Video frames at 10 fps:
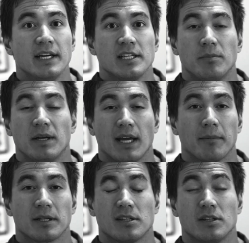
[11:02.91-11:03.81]
to being
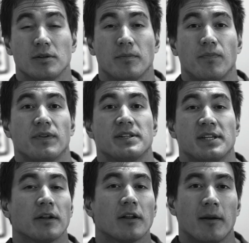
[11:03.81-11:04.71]
able to do
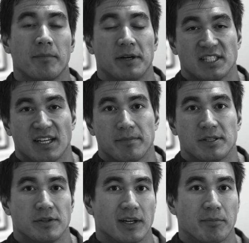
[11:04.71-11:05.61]
single arm push-ups,
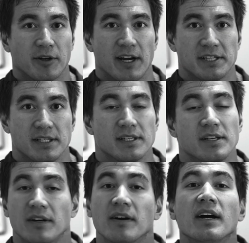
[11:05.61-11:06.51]
doing a progression
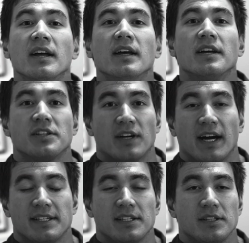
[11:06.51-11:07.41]
to
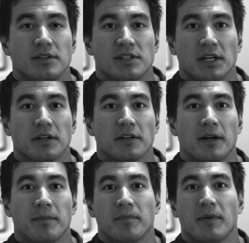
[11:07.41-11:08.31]
try to do single
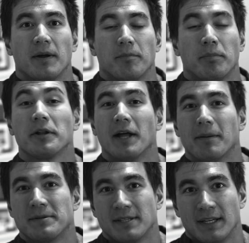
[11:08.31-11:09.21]
arm
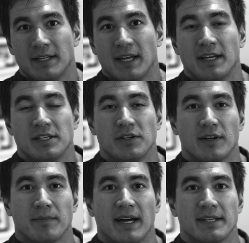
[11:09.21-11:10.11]
pull-ups, and
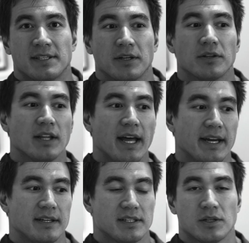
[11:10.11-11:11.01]
doing my single
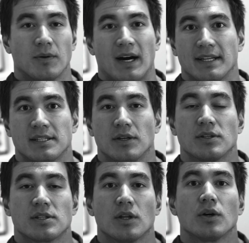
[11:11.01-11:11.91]
leg squats.
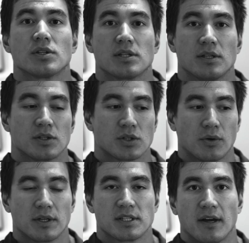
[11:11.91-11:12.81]
Those
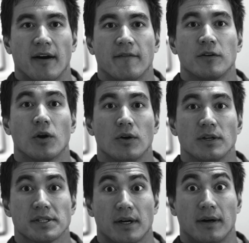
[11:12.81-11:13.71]
sorts of
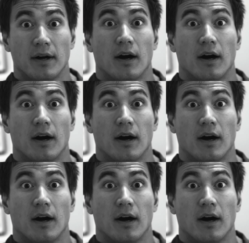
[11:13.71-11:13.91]
goals